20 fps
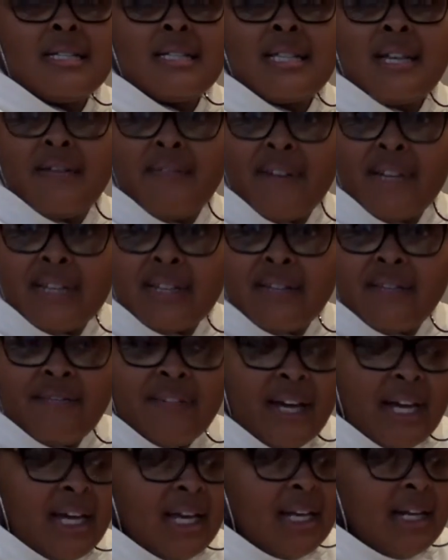stuff hit the
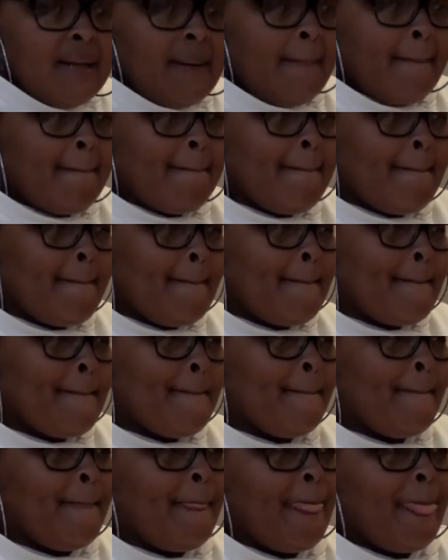fan, and
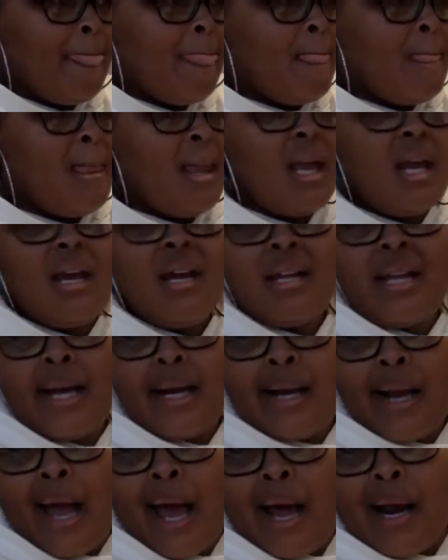you're
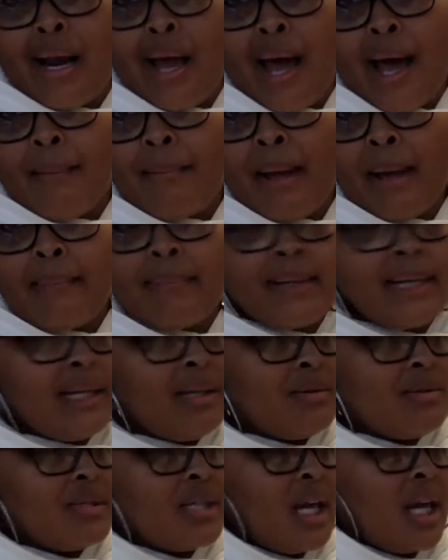like, nah, nah, I'm not playing
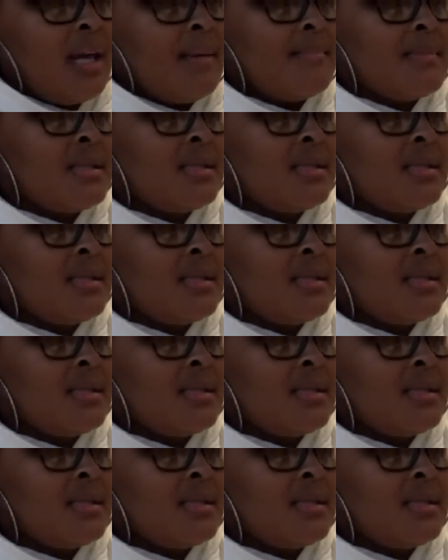those games.